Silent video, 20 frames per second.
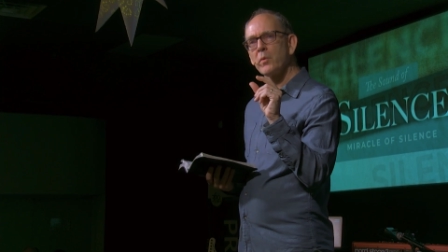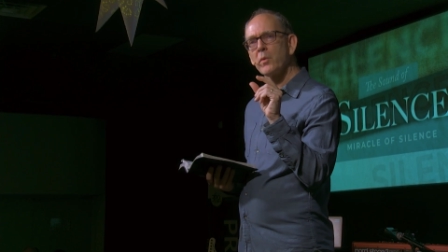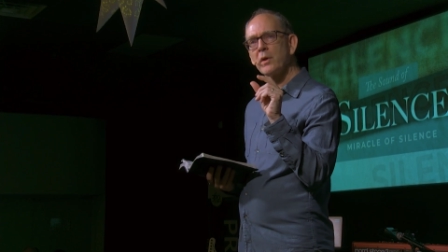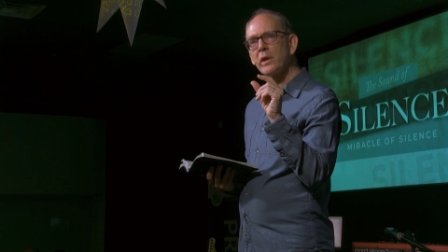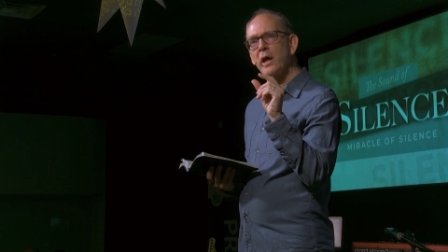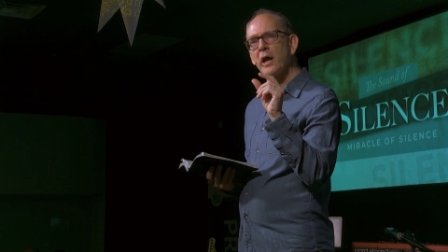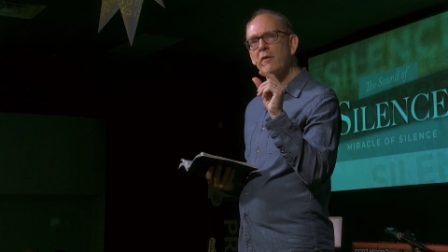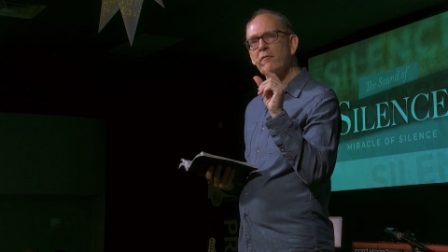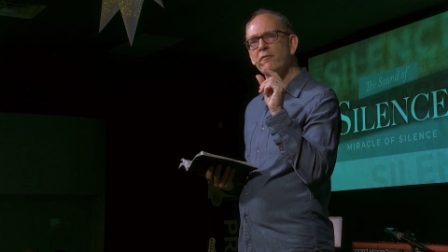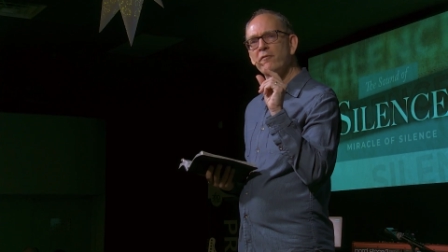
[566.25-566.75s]

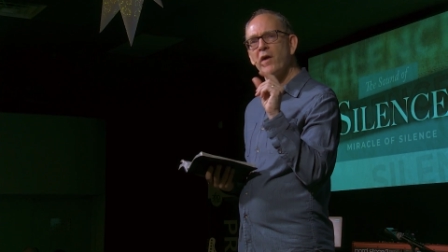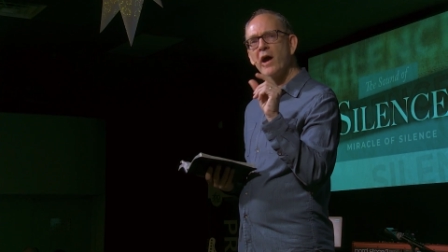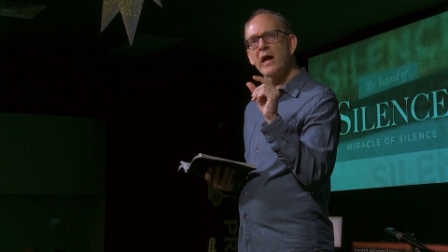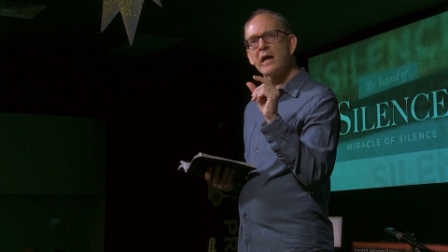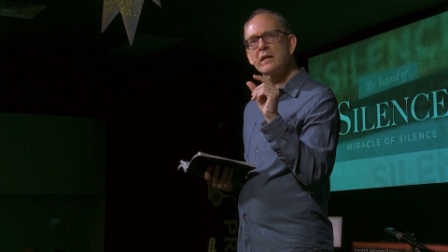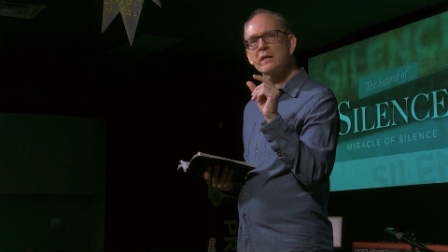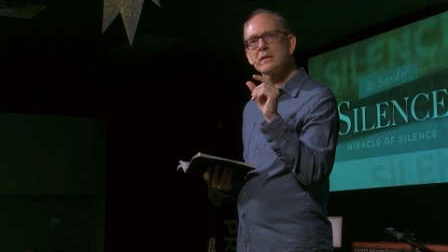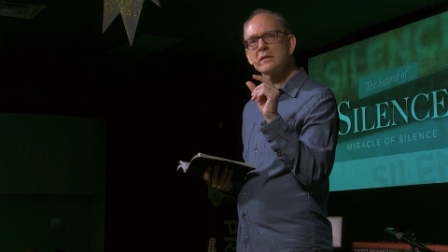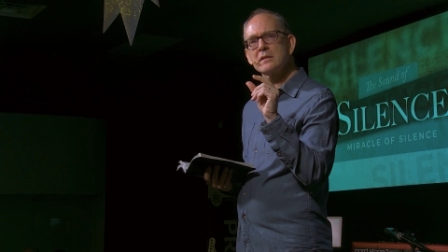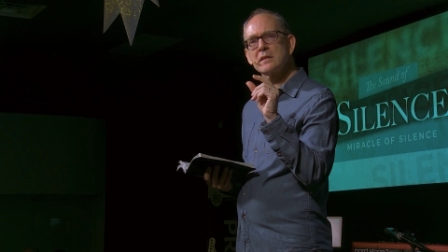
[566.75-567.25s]
what I
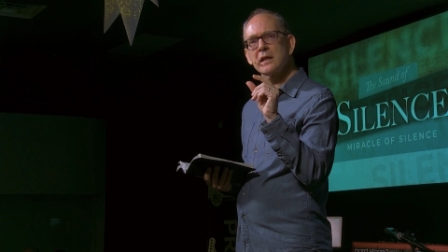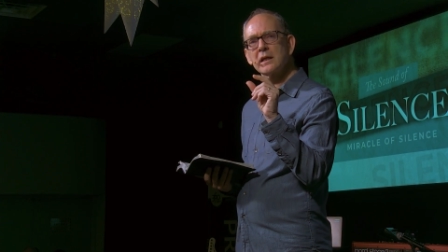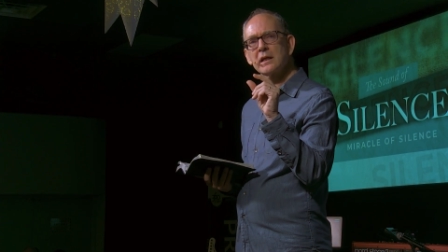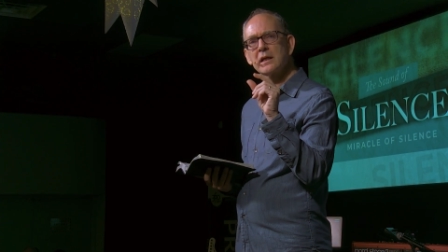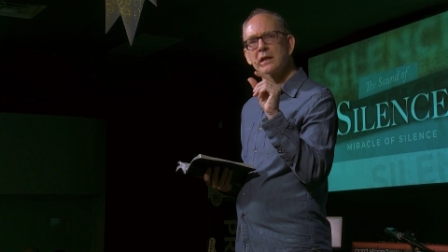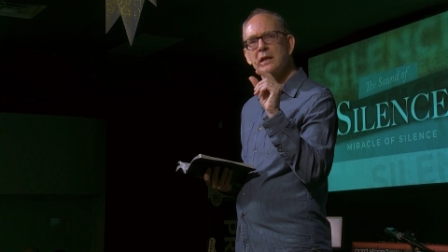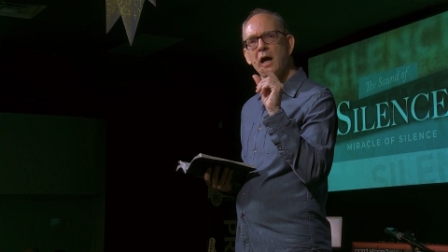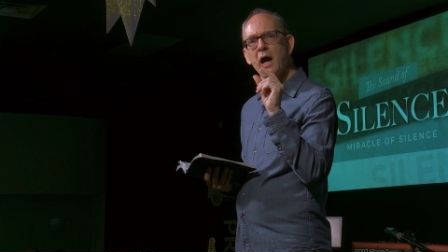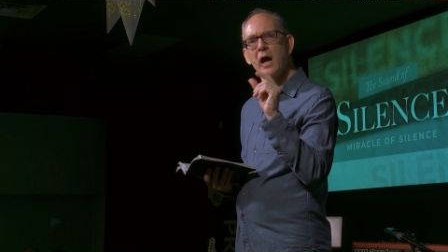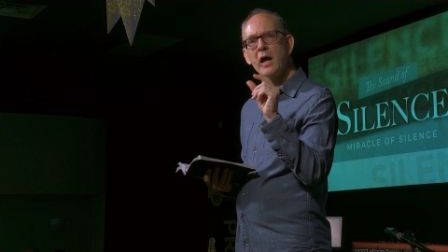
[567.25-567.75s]
find is
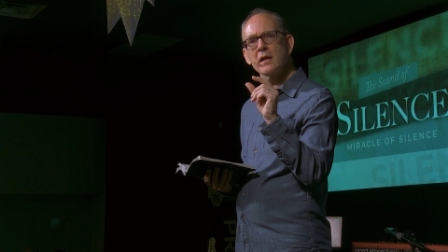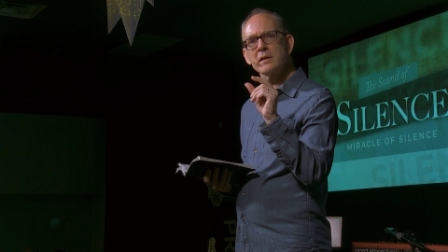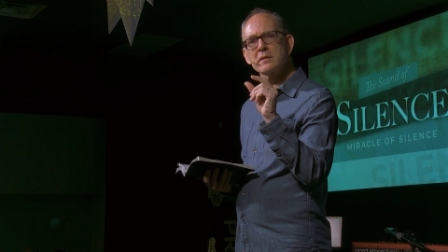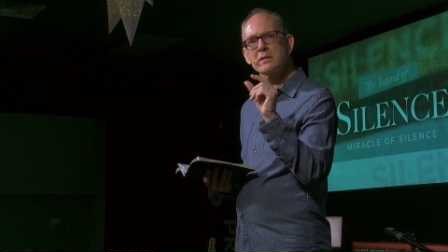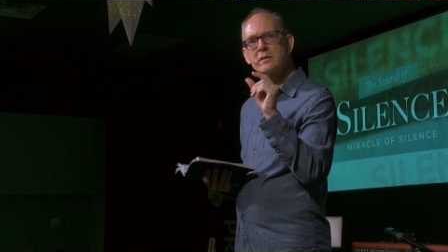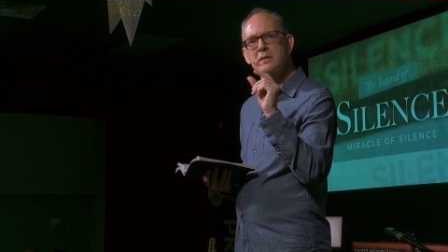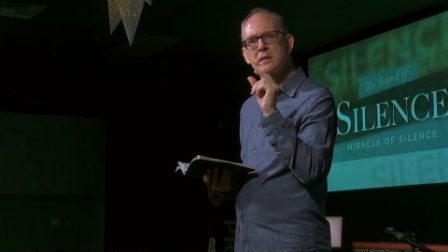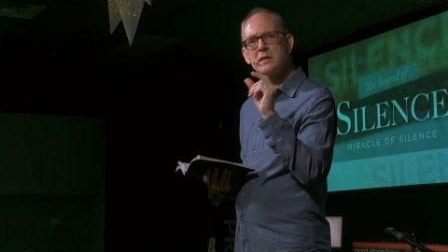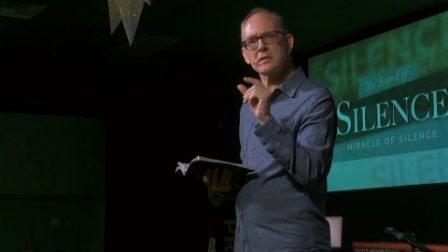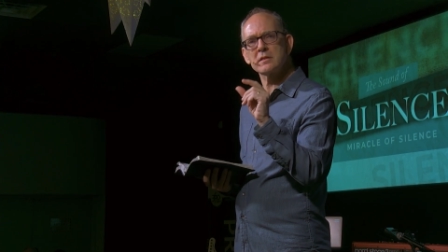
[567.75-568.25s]
that
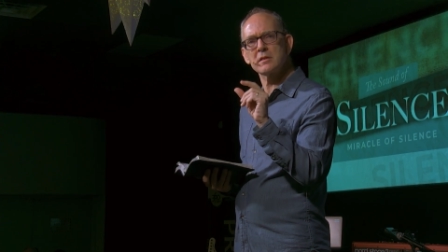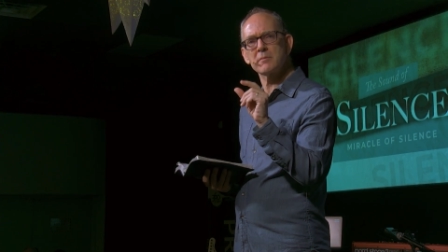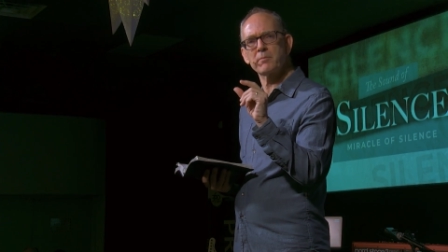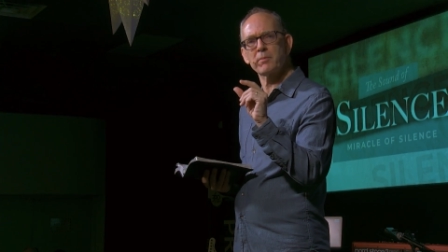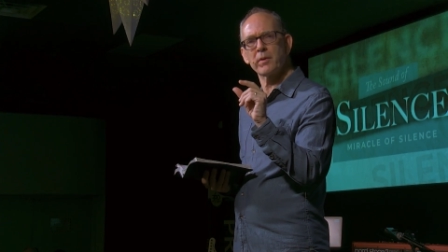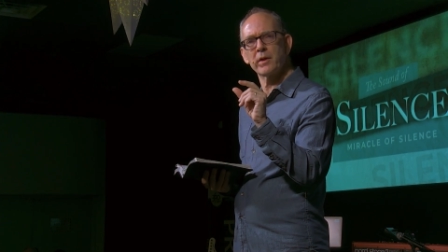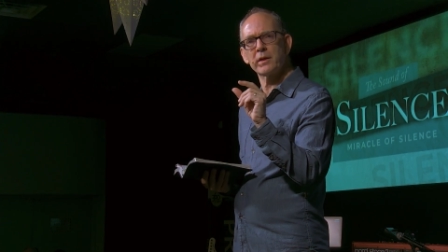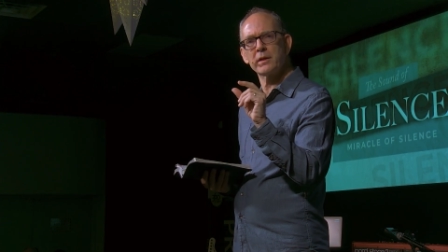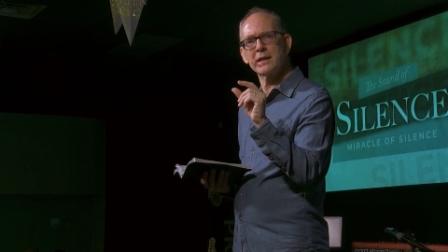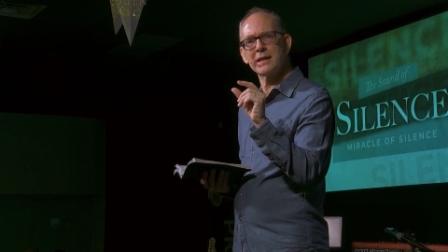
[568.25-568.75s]
God's
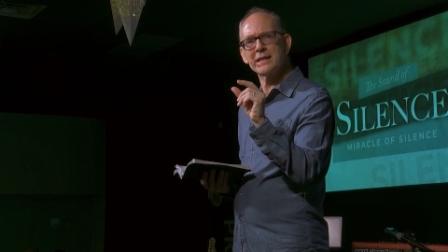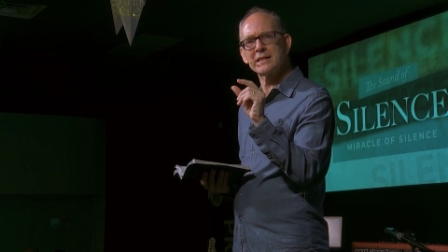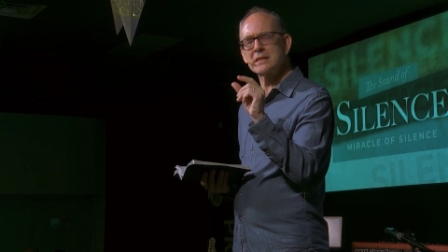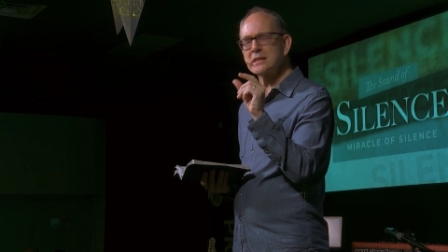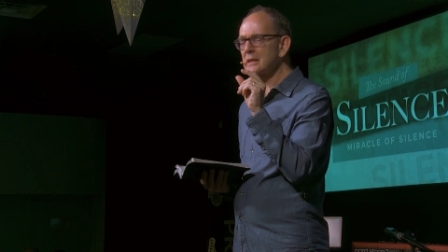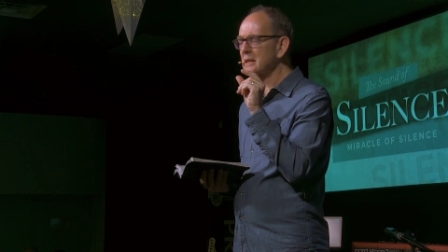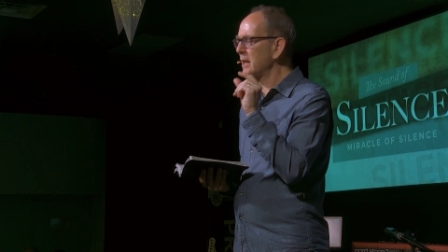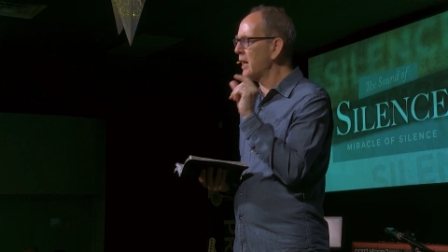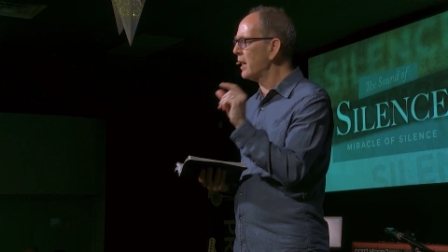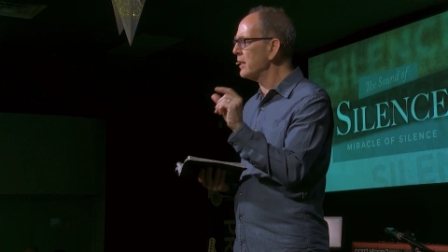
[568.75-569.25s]
discipline
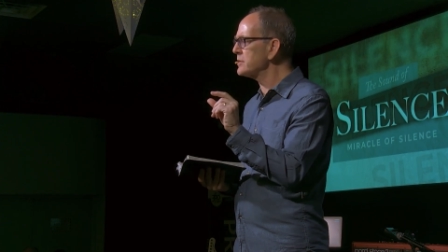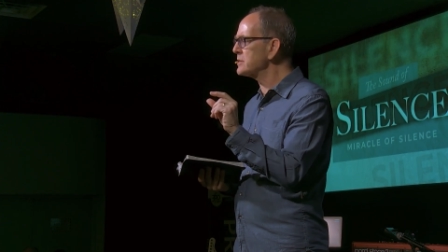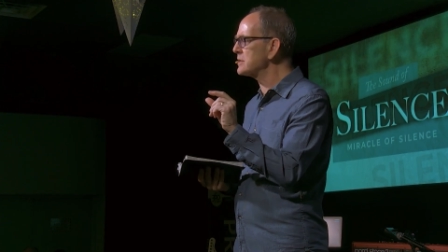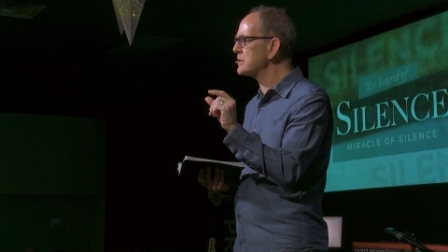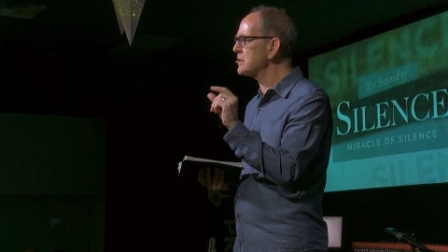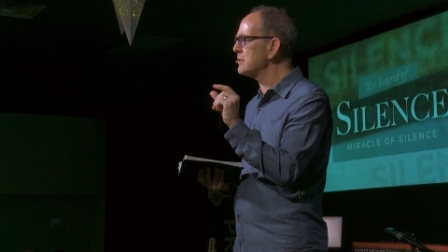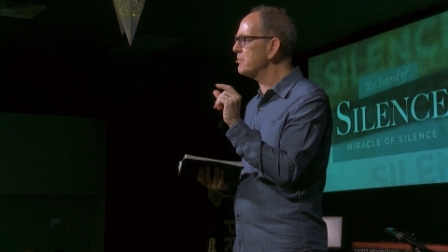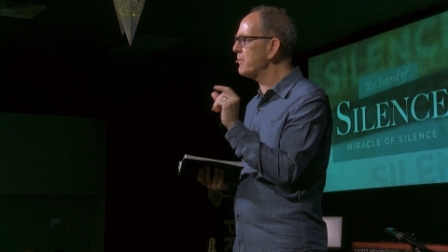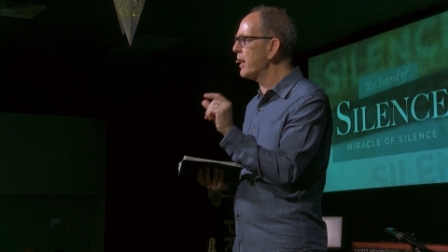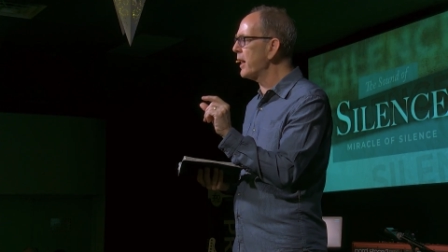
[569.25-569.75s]
is
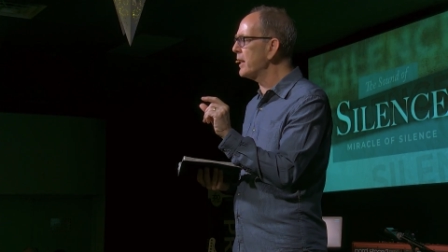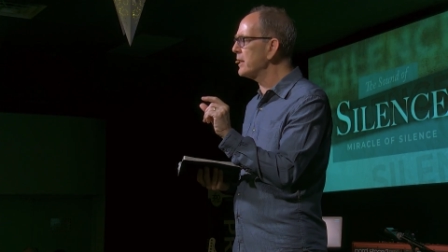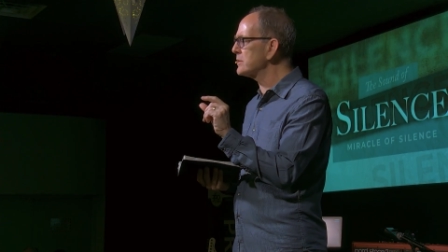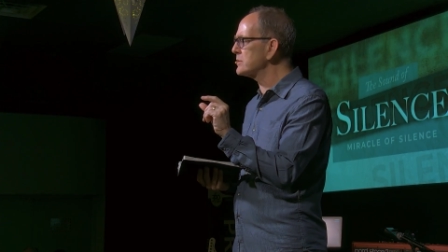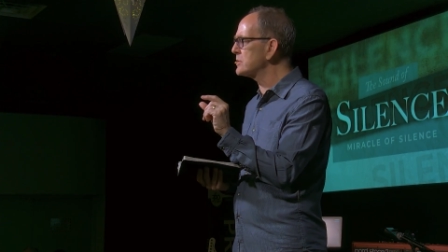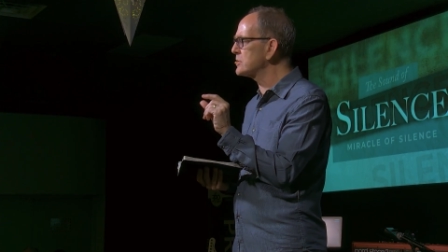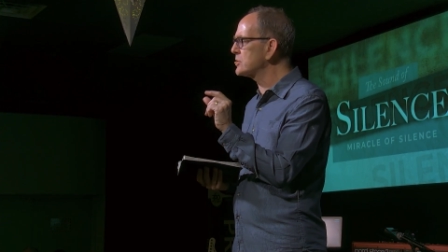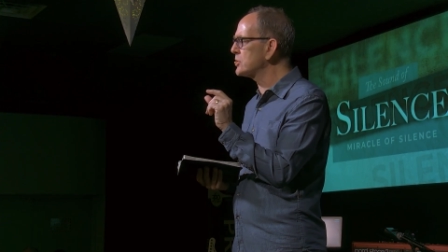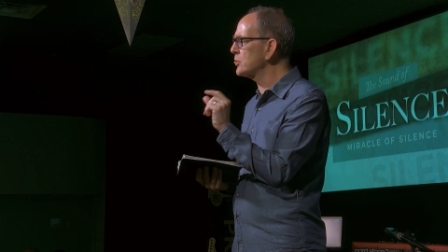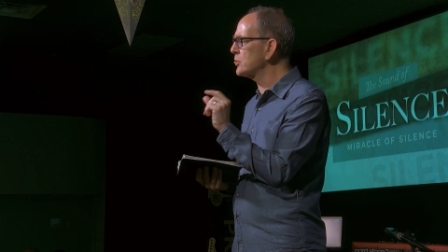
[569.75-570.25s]
customized